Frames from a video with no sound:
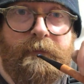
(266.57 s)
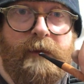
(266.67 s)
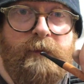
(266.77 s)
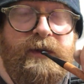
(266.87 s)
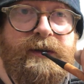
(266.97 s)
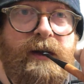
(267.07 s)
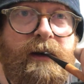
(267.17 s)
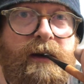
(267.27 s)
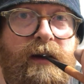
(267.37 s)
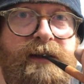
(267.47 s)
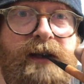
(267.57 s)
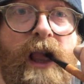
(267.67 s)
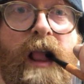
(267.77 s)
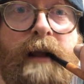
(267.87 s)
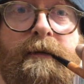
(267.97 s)
which is kind of nice.
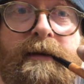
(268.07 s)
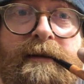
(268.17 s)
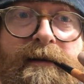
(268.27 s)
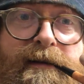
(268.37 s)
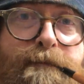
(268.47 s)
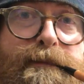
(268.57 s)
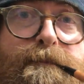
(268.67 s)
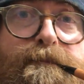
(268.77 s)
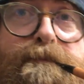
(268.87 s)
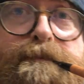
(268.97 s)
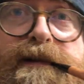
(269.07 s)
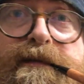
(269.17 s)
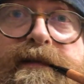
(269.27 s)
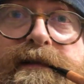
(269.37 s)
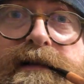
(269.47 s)
I've been
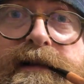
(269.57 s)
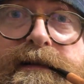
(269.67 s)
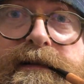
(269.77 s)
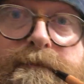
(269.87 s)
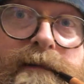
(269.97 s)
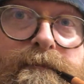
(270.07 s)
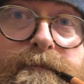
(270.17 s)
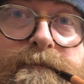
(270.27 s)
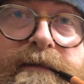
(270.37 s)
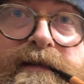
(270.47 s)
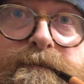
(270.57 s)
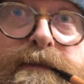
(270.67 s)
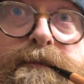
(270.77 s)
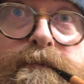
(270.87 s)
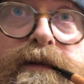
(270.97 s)
I've
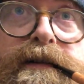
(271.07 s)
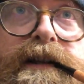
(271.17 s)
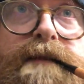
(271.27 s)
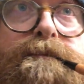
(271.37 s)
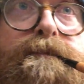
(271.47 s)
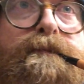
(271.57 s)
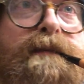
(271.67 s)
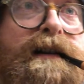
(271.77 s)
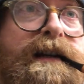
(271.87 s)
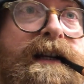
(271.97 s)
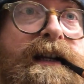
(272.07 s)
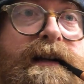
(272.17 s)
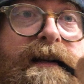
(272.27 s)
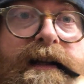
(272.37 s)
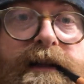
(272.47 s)
been working when I
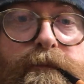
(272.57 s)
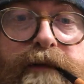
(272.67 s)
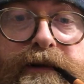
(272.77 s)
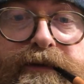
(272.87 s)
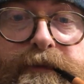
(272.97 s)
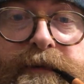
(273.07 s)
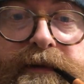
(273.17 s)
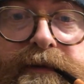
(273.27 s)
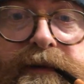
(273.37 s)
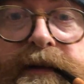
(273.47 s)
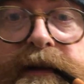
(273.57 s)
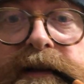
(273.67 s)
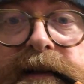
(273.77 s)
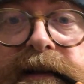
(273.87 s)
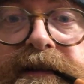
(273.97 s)
can, get in the workshop this
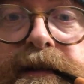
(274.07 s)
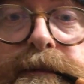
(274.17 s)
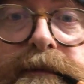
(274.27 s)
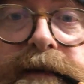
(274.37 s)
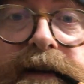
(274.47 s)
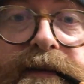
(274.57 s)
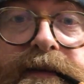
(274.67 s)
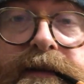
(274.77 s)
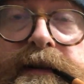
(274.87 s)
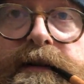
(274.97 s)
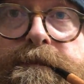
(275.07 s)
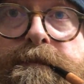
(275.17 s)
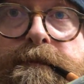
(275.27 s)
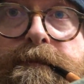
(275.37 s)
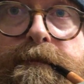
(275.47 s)
last couple of weeks
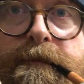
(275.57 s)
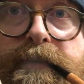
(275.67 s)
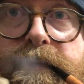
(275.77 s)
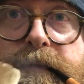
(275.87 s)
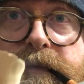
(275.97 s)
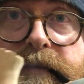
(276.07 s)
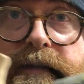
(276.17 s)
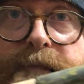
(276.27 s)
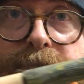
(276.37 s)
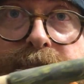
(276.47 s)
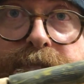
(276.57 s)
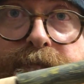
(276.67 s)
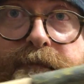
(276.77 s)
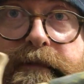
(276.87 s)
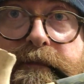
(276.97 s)
on
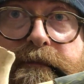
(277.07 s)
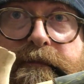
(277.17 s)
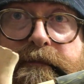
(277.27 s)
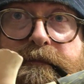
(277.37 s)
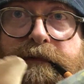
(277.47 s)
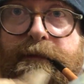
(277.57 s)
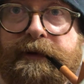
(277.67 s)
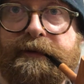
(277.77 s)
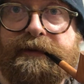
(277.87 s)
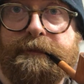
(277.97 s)
Robert's